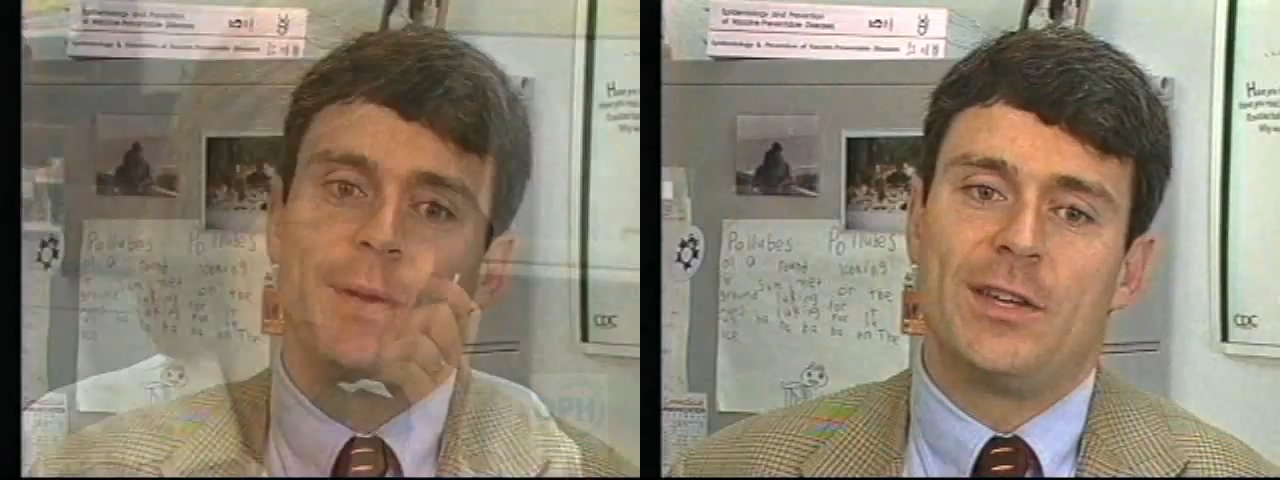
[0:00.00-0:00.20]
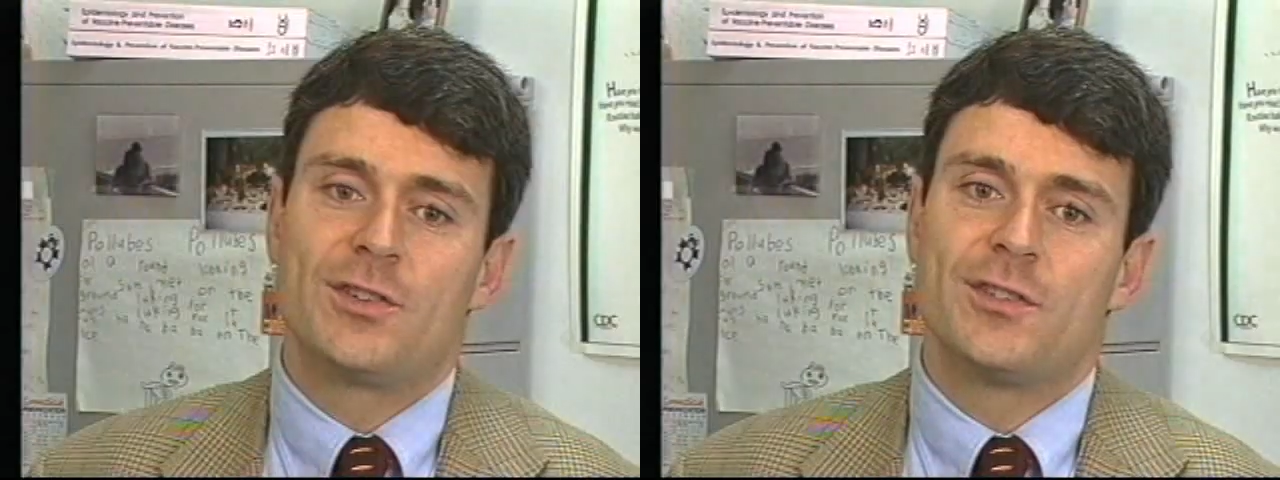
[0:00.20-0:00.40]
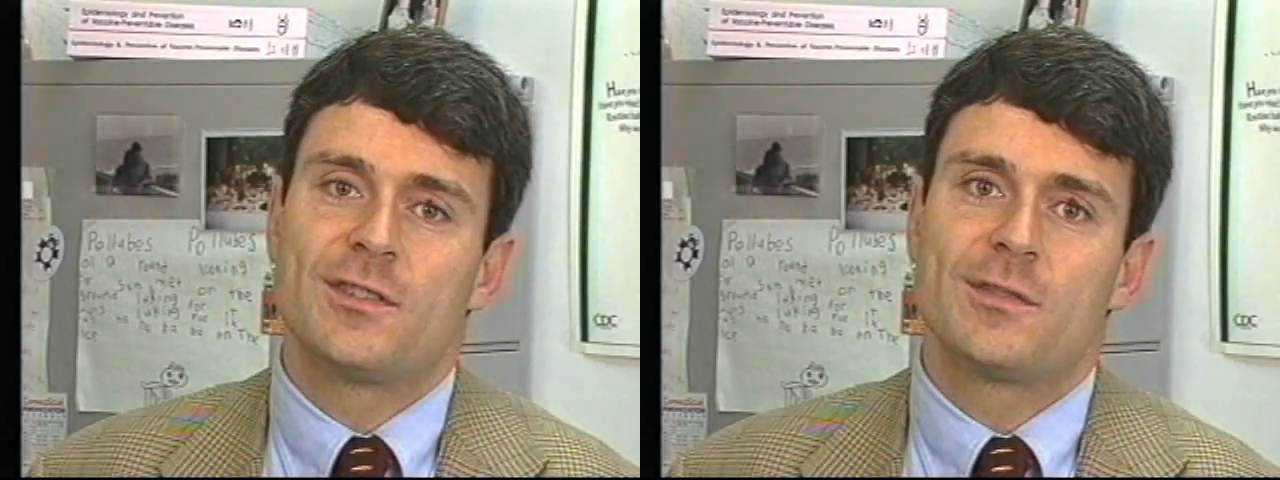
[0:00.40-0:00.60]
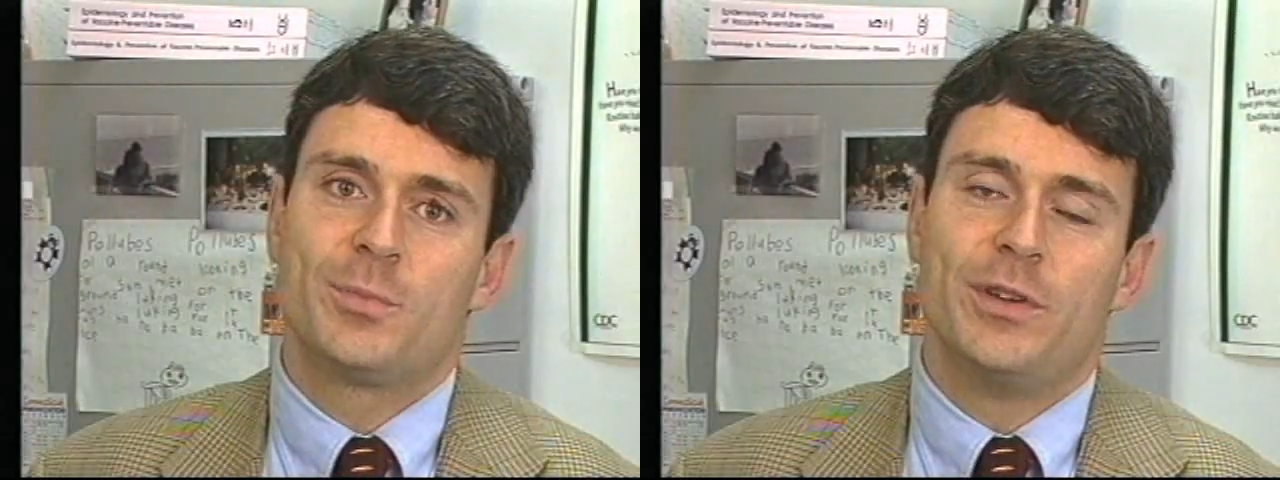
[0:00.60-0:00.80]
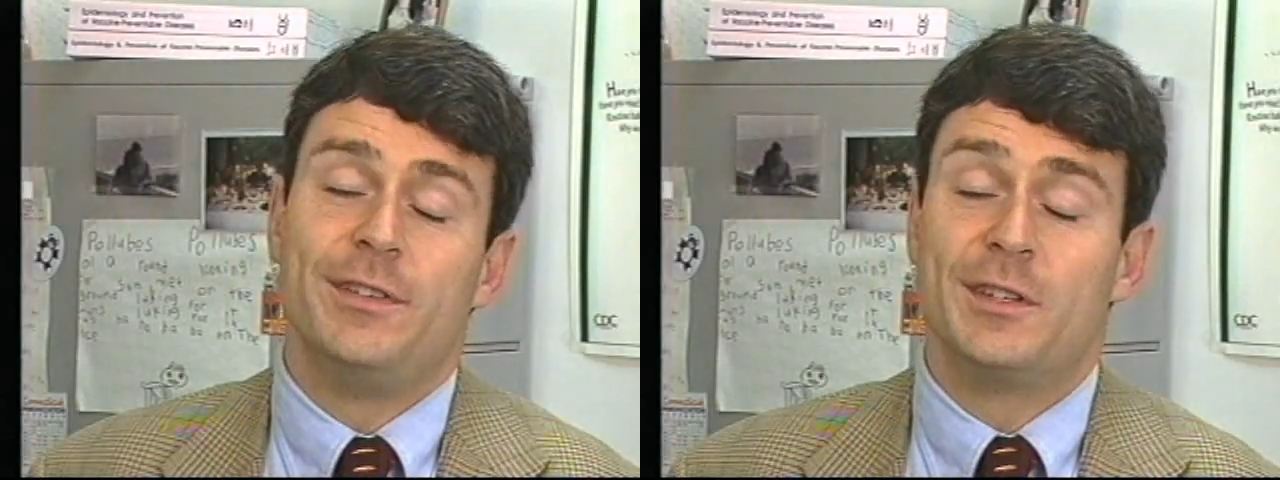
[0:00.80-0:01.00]
patients'
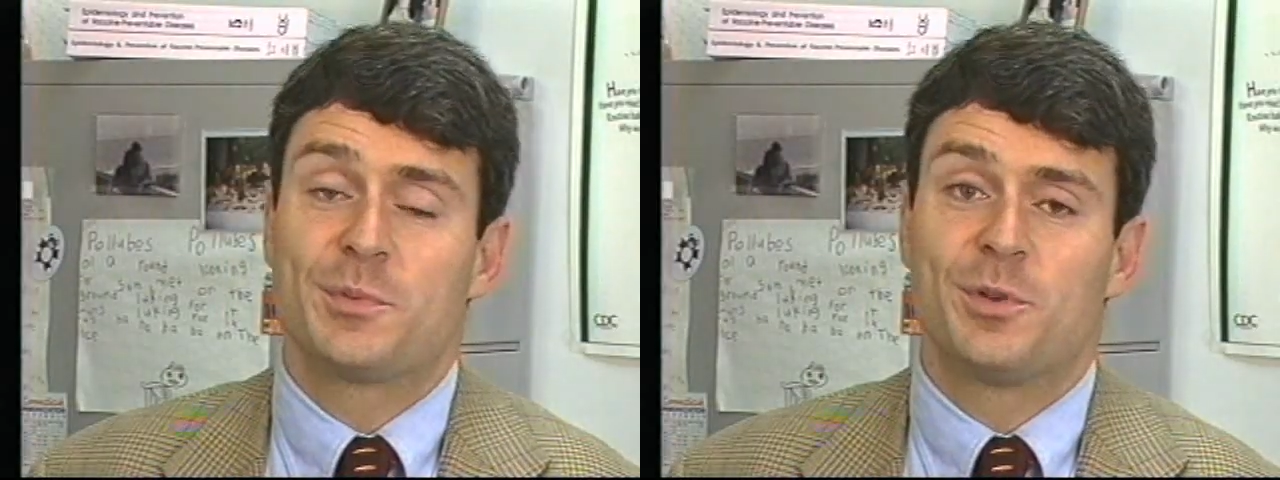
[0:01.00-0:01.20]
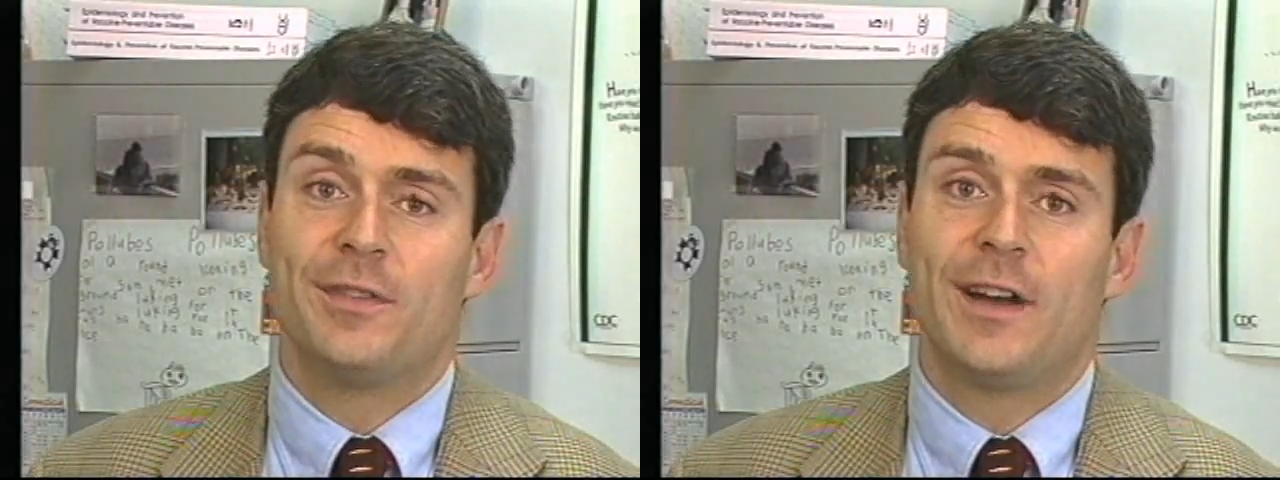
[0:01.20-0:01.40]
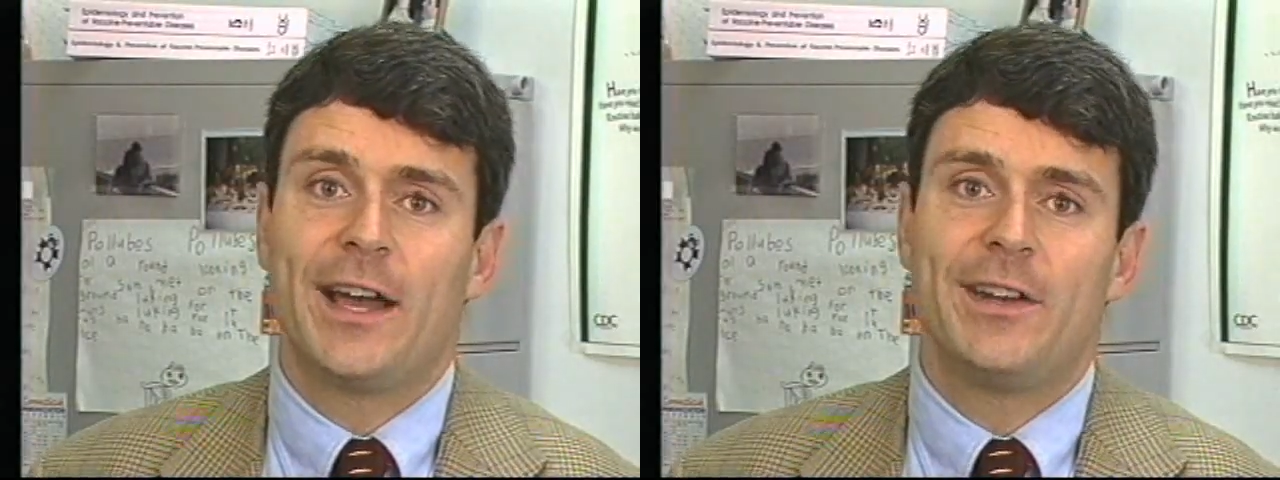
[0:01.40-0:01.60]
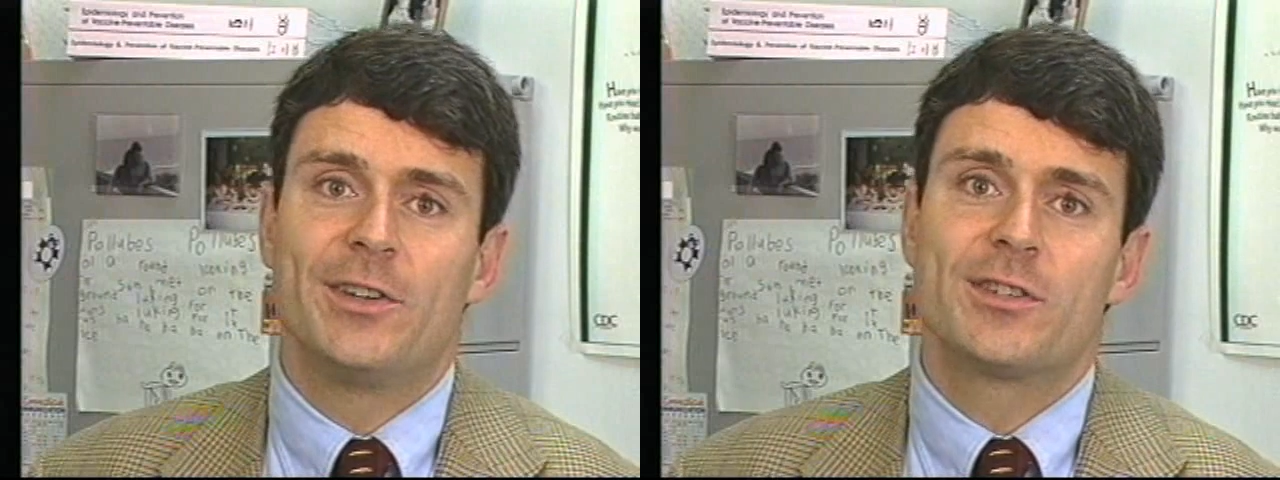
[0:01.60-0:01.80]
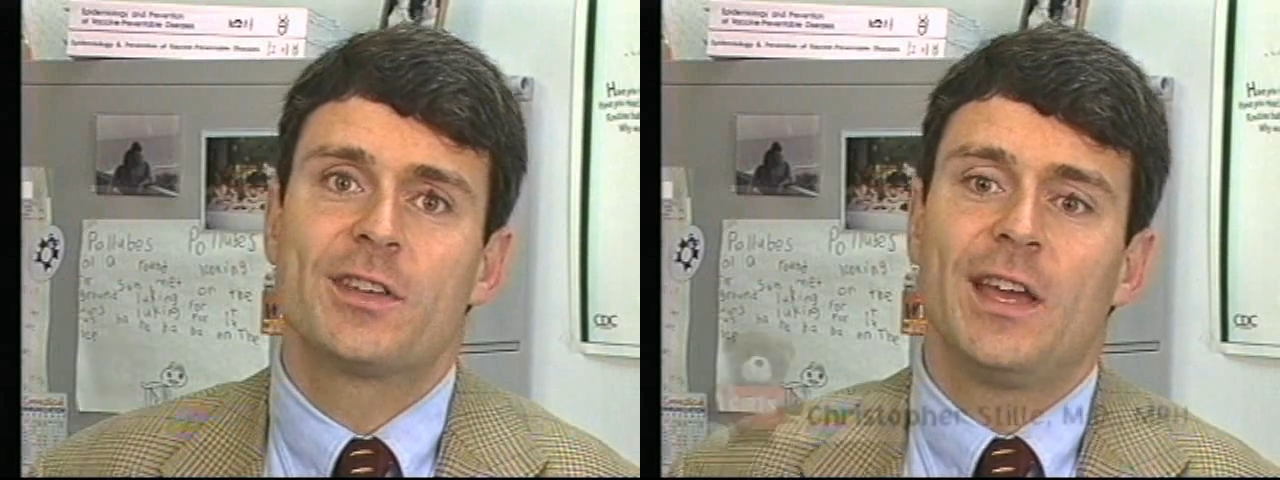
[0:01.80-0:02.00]
previous
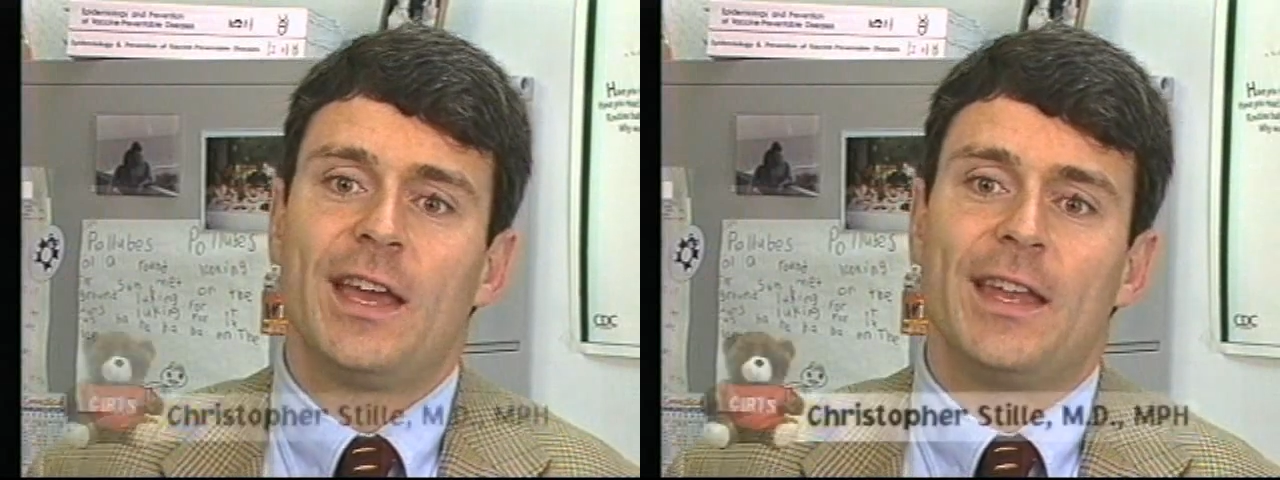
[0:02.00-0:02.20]
providers.